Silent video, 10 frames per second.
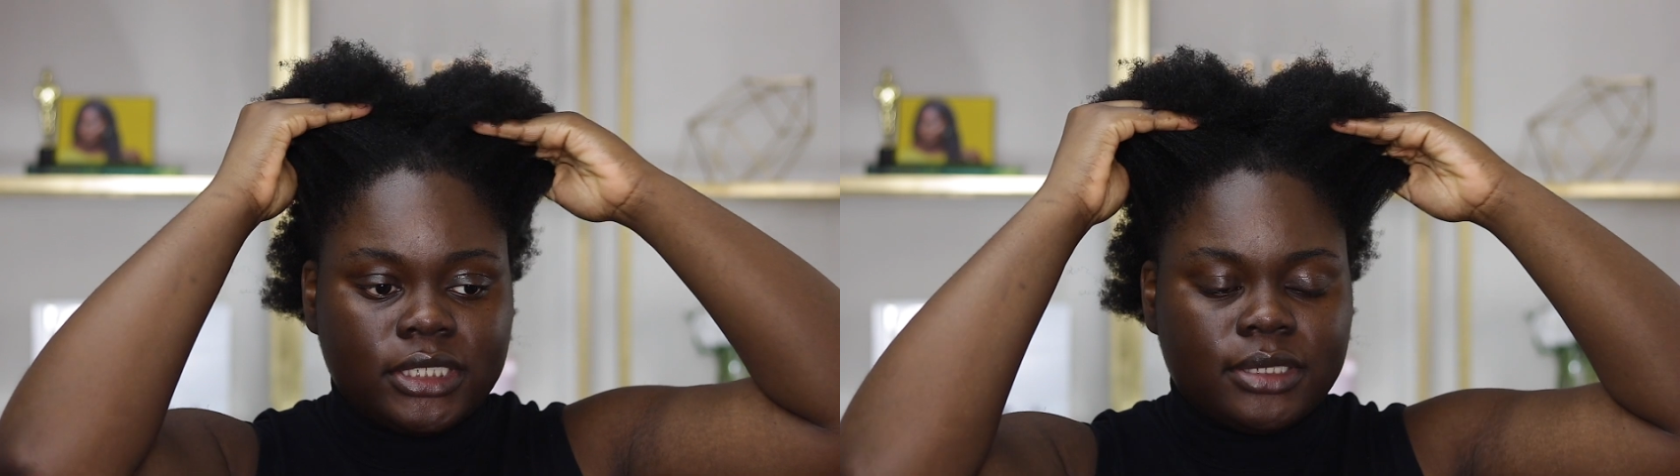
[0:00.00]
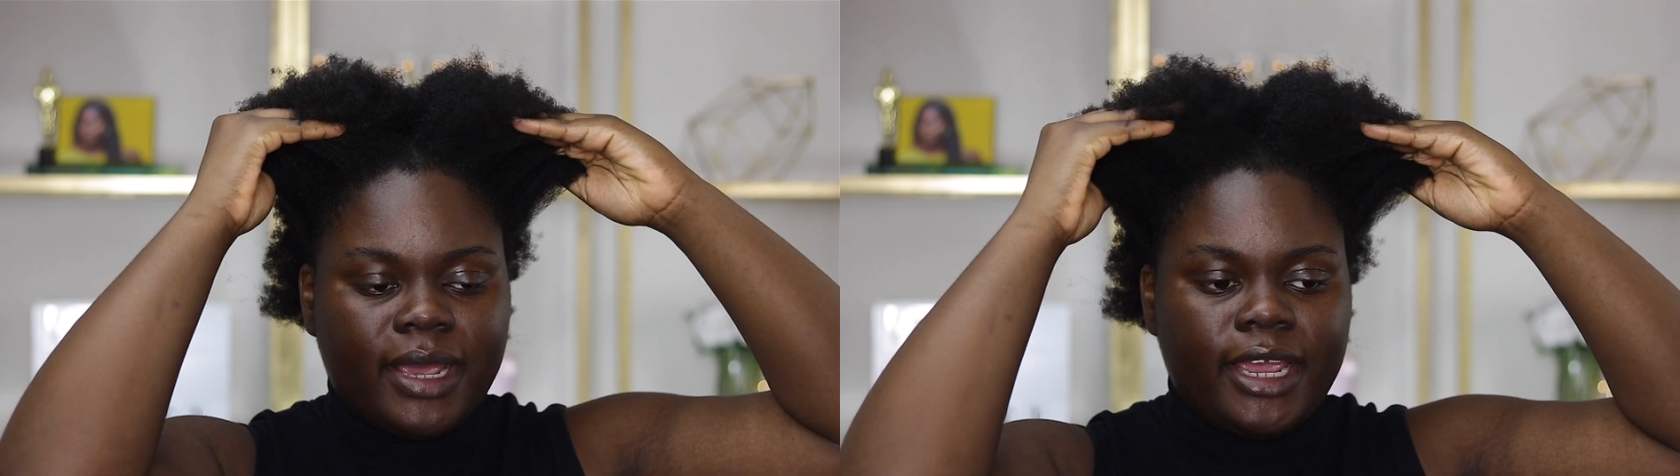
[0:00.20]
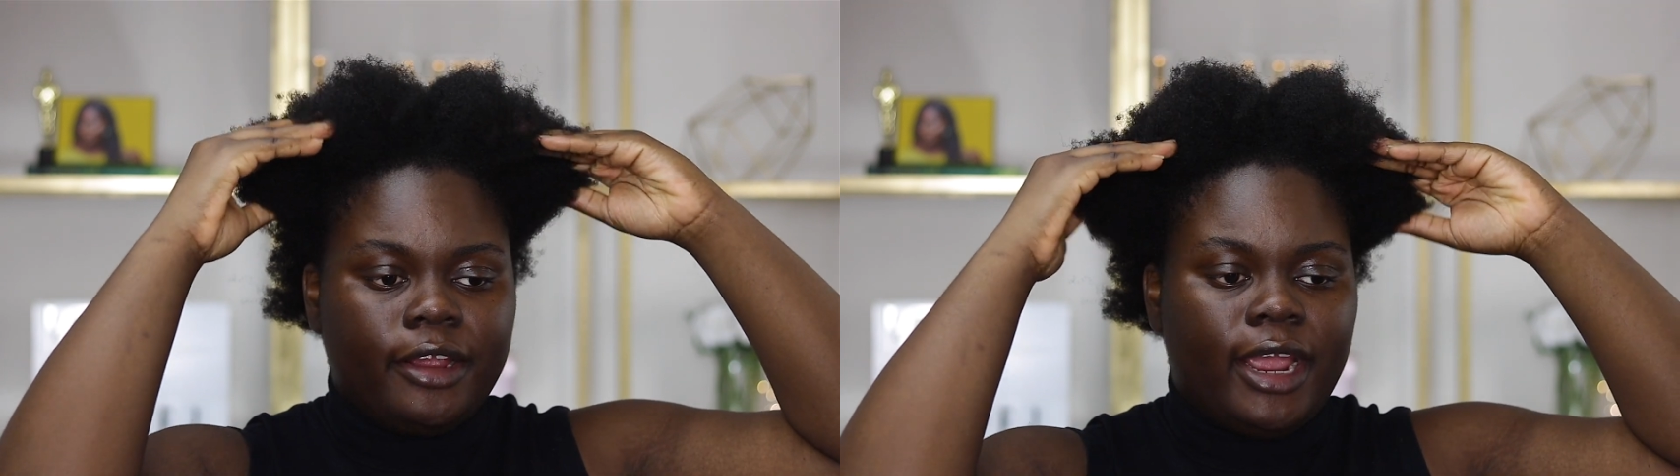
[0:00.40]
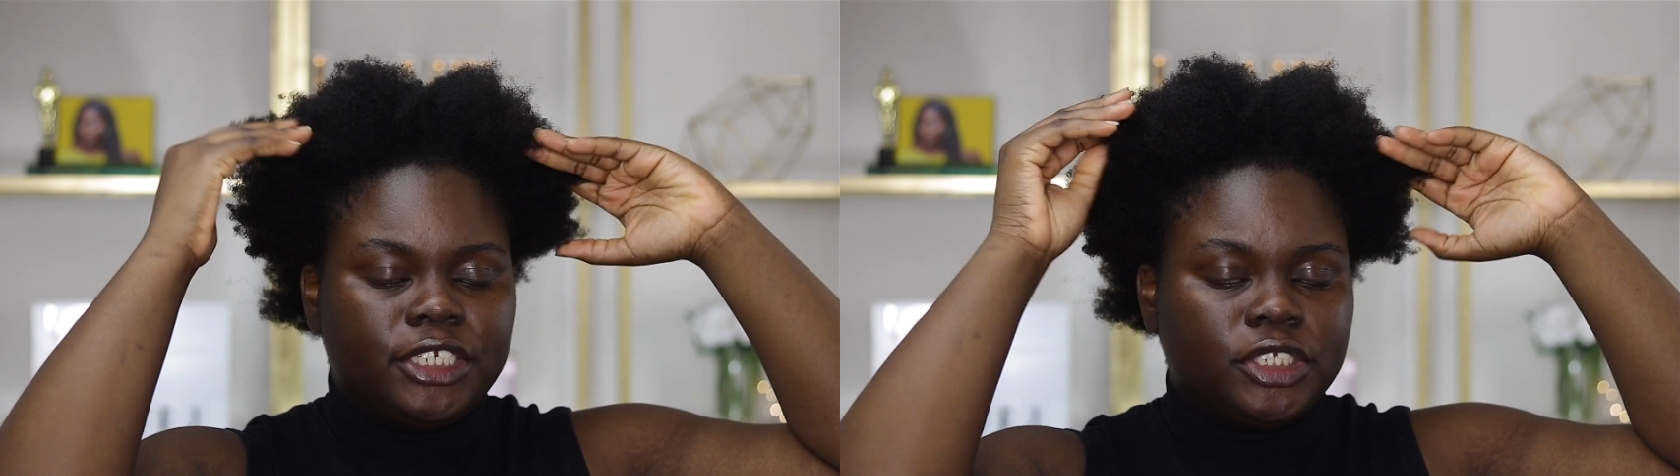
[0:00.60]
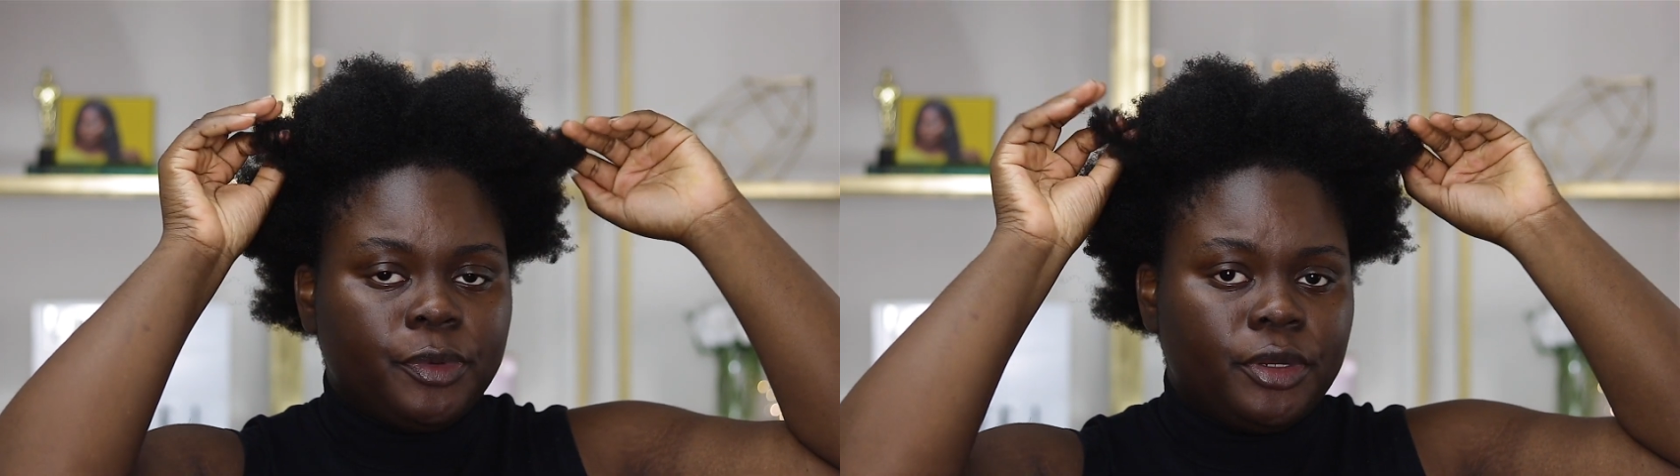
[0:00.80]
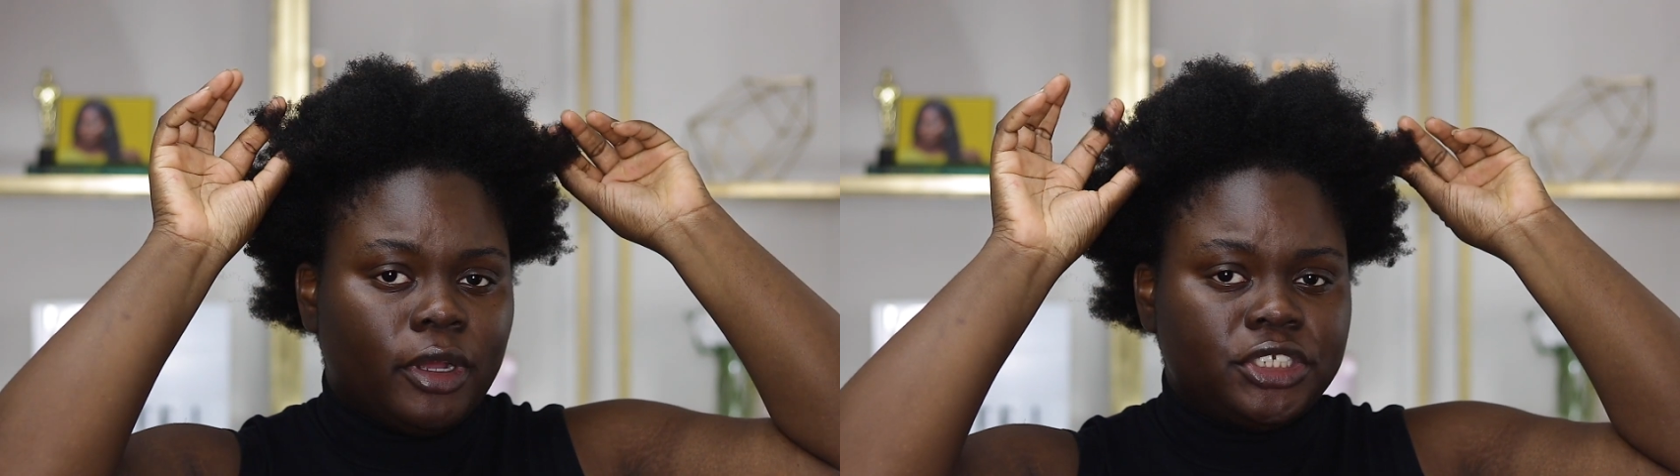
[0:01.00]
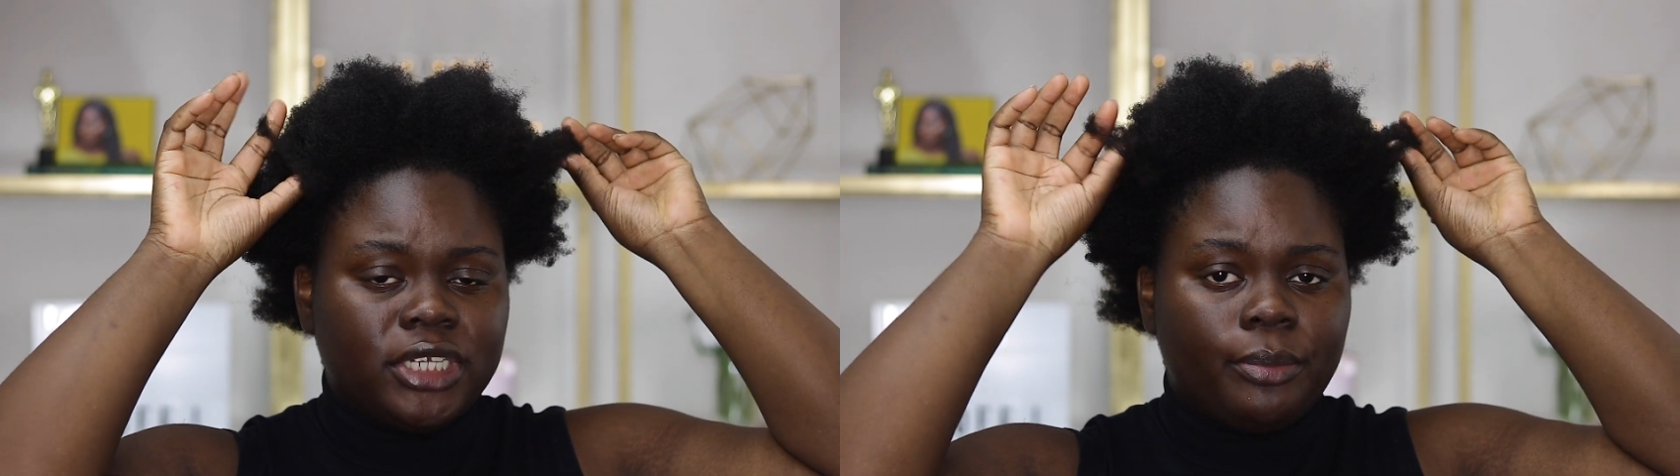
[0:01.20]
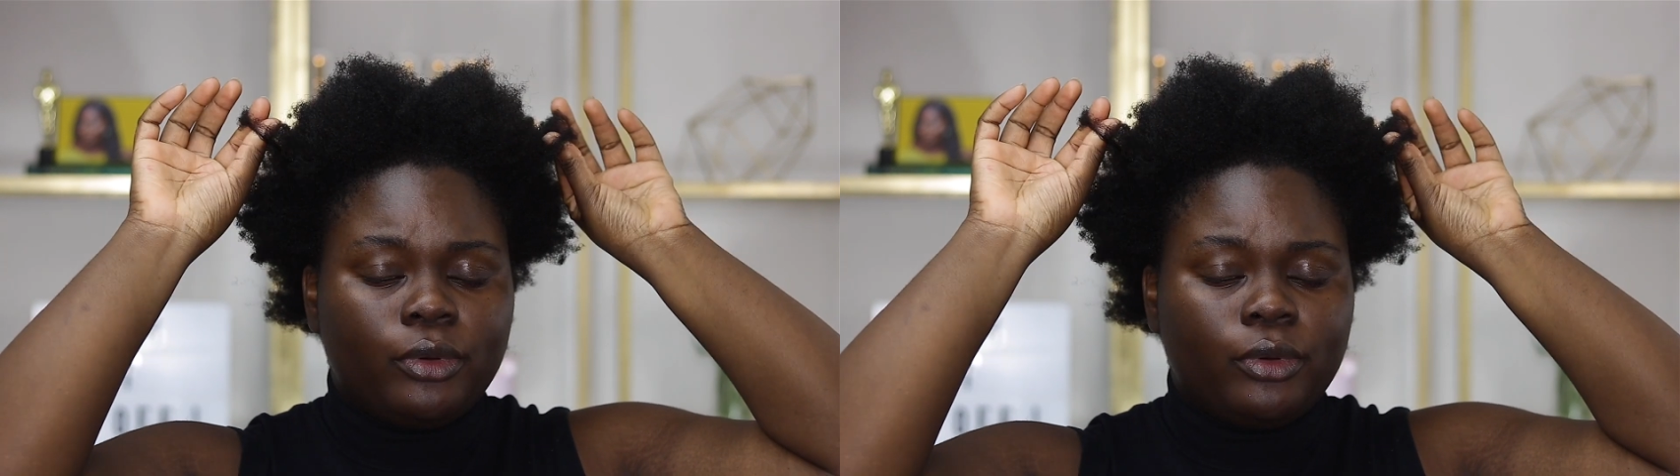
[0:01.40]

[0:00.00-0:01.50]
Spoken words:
much to my hair. I just pretty much